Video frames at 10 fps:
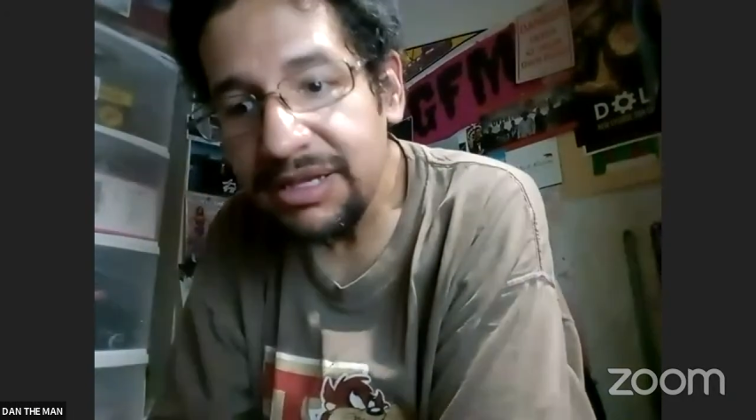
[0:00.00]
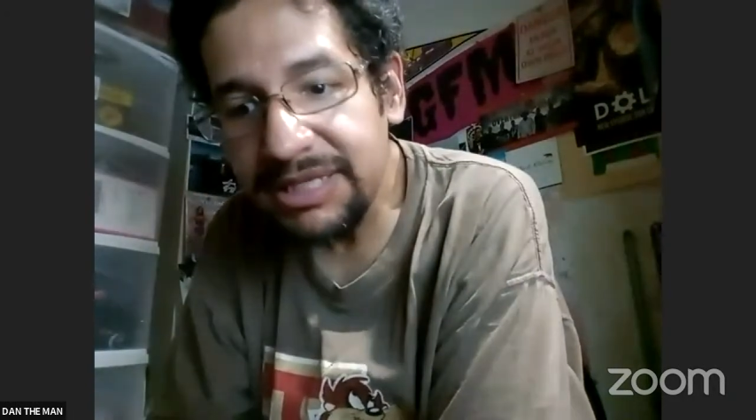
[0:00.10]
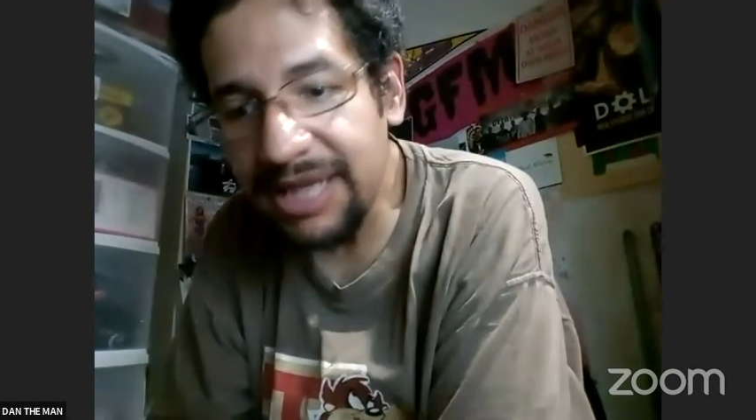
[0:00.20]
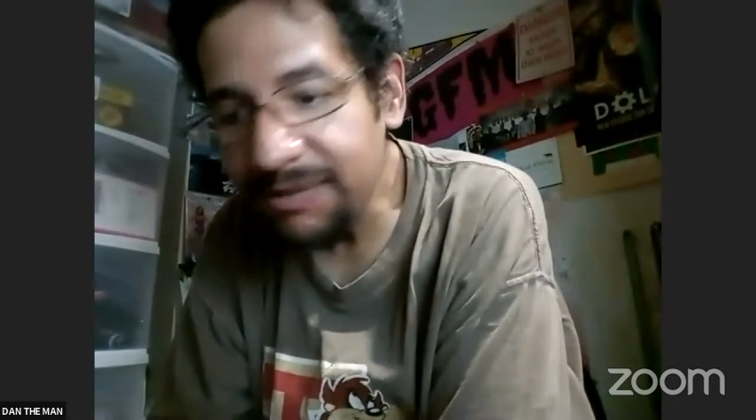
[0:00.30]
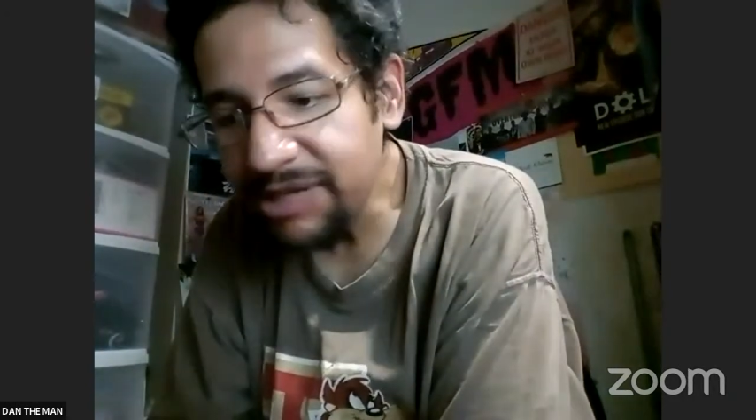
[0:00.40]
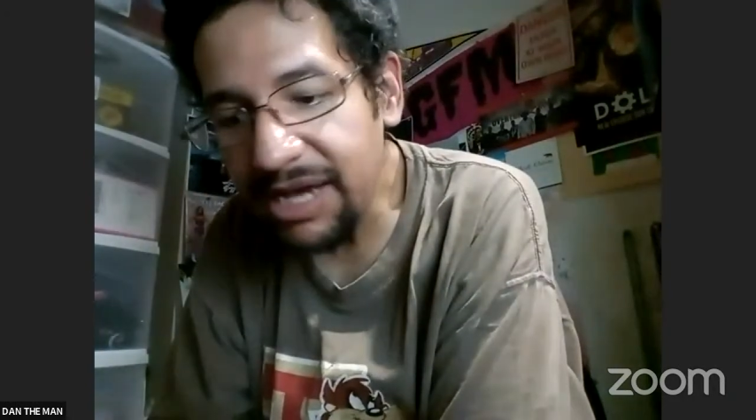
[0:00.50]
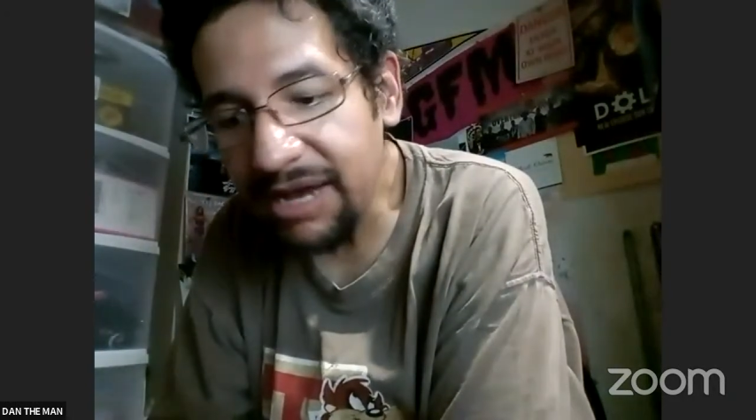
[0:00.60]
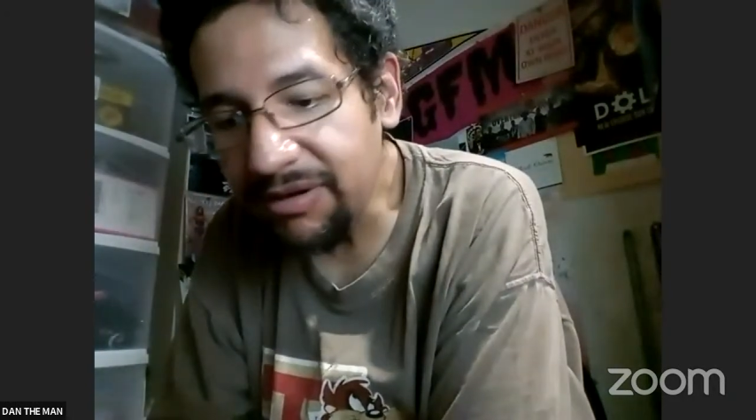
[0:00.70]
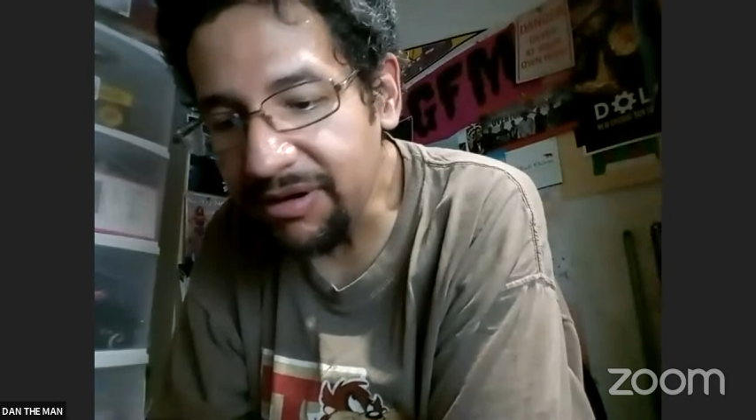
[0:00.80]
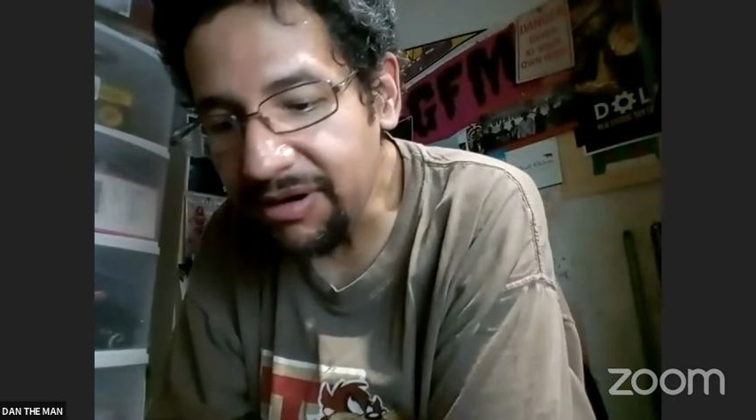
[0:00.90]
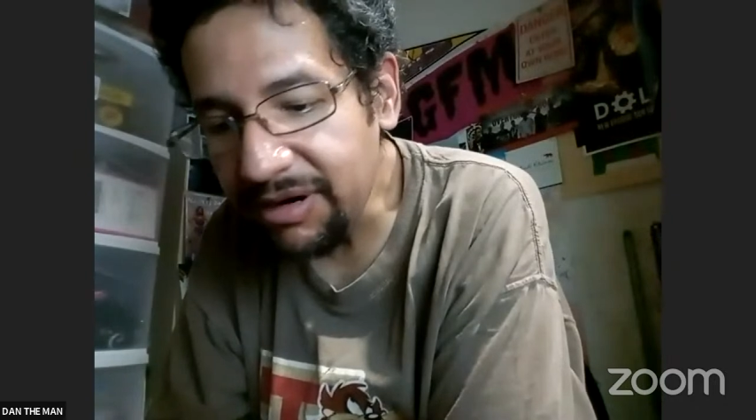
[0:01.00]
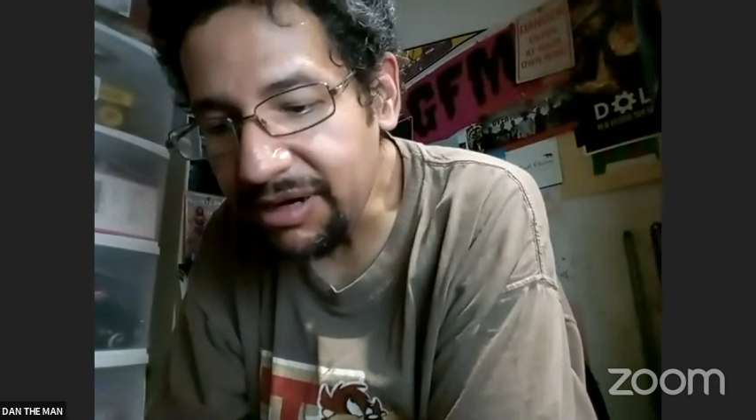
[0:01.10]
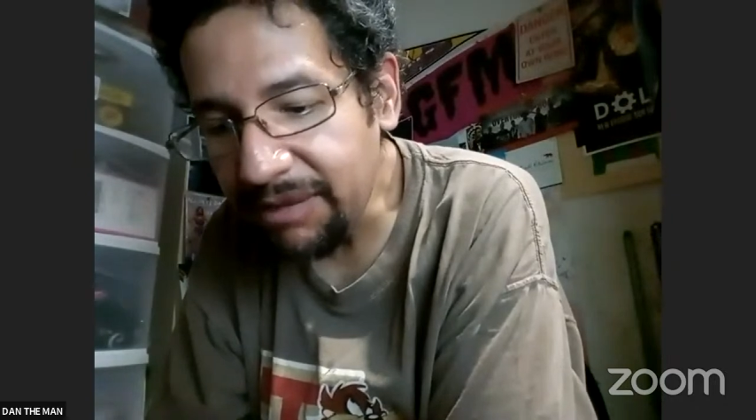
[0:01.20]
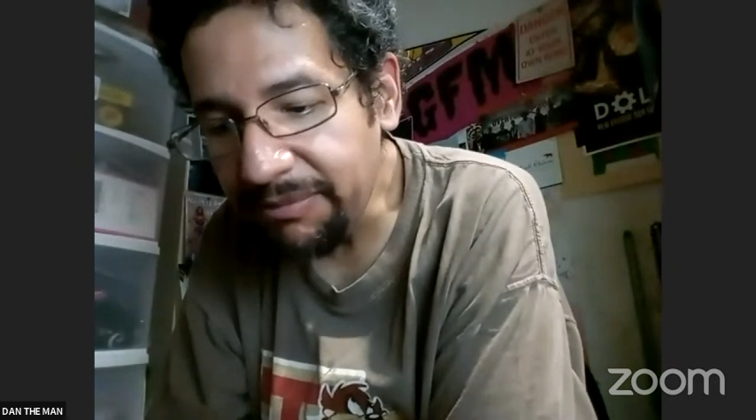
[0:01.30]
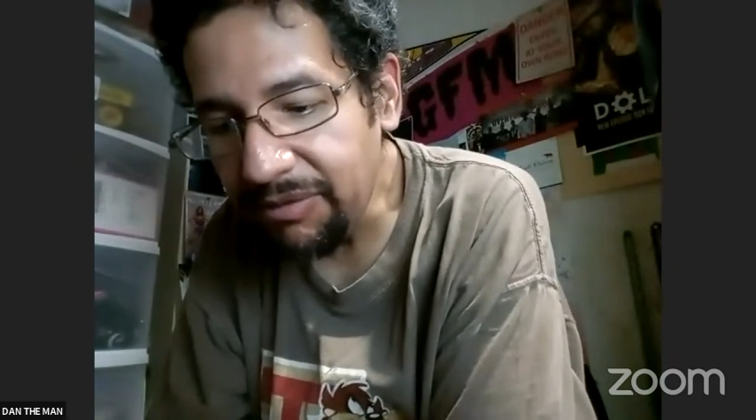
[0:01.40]
Snapchat
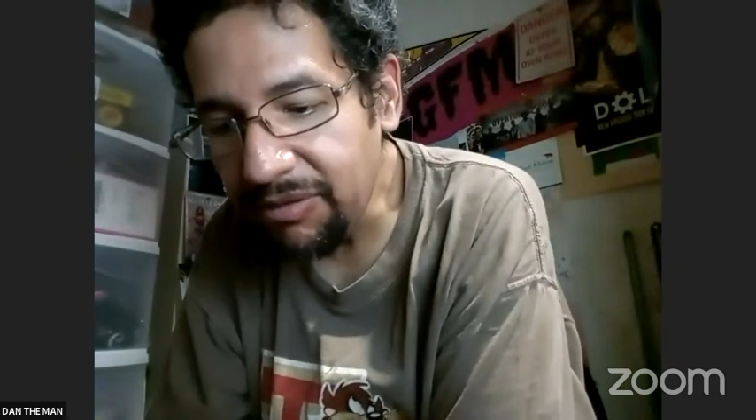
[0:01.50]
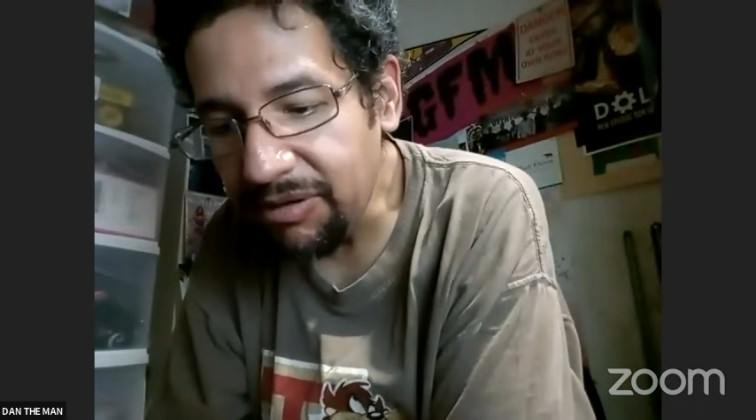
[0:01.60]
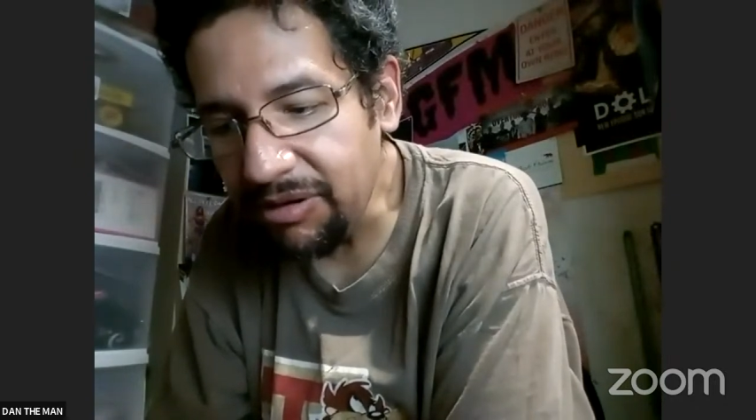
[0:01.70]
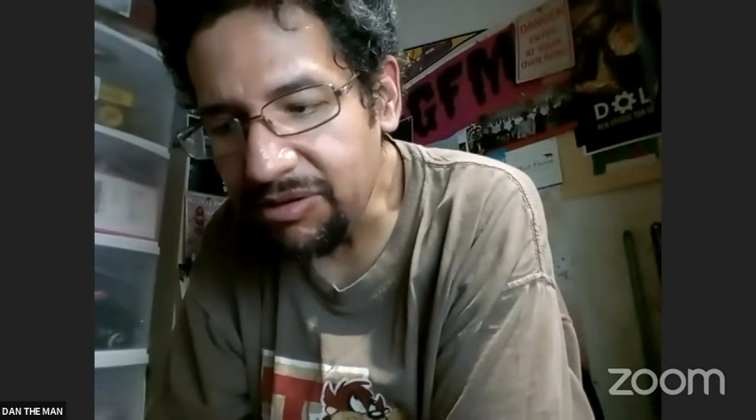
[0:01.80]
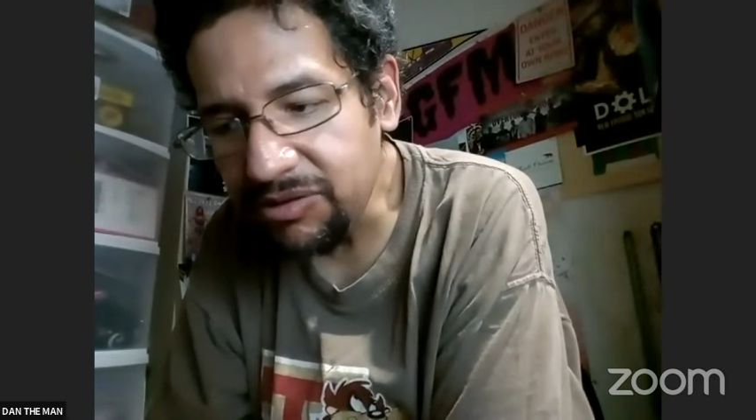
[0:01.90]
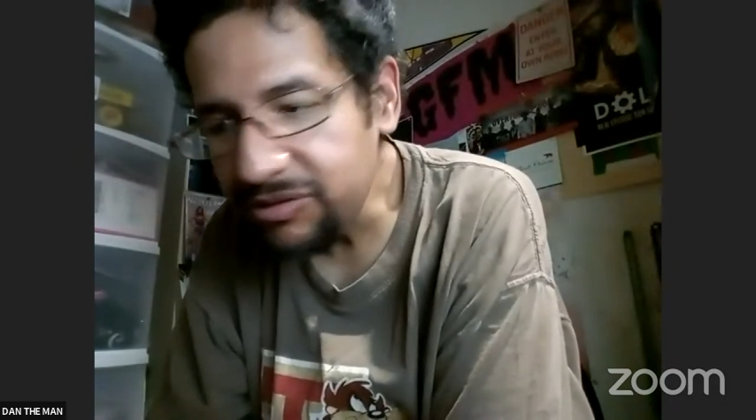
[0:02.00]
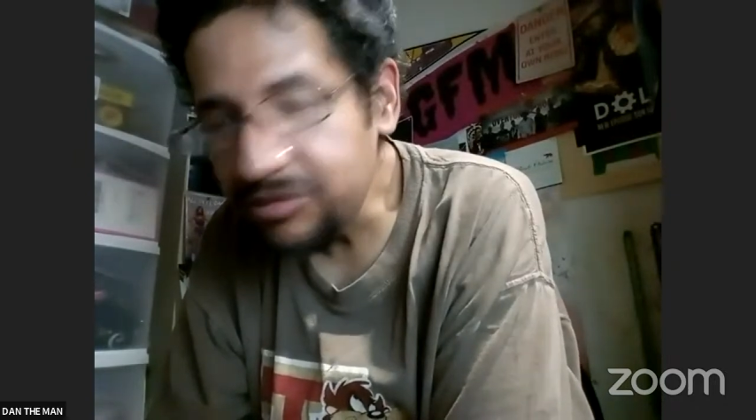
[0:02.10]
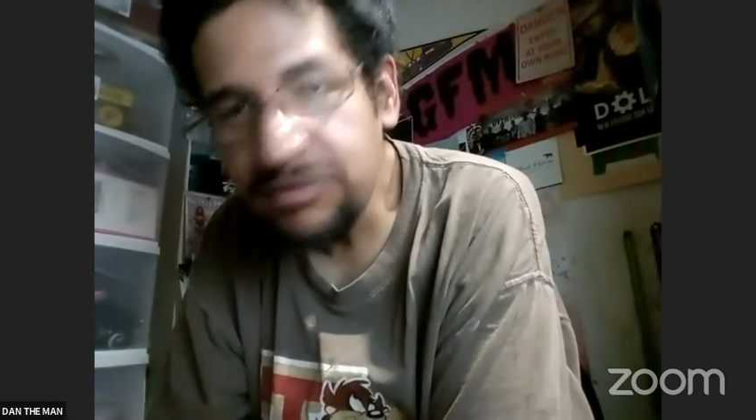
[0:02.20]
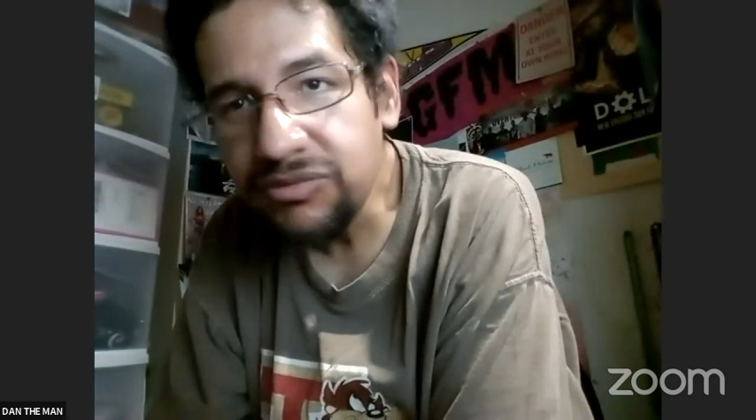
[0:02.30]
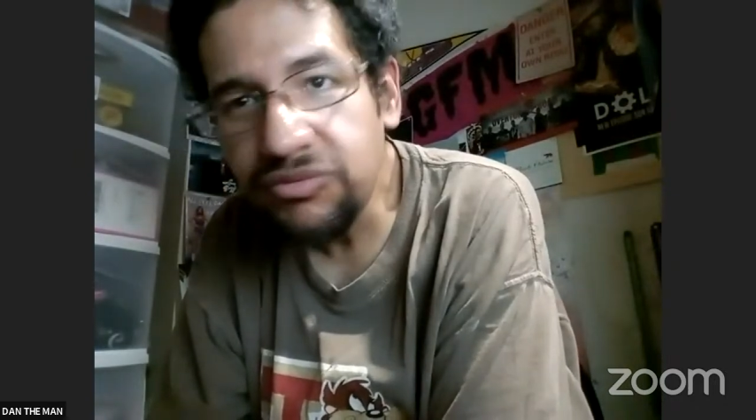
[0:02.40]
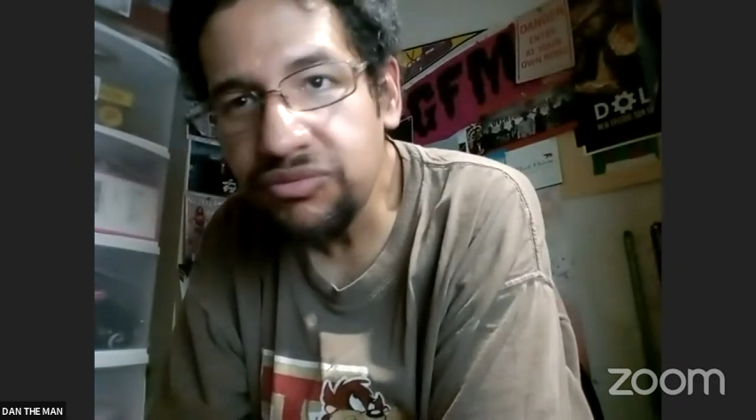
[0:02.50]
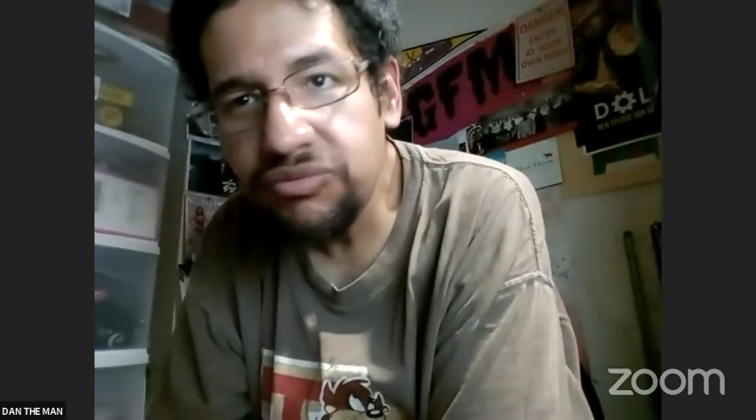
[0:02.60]
or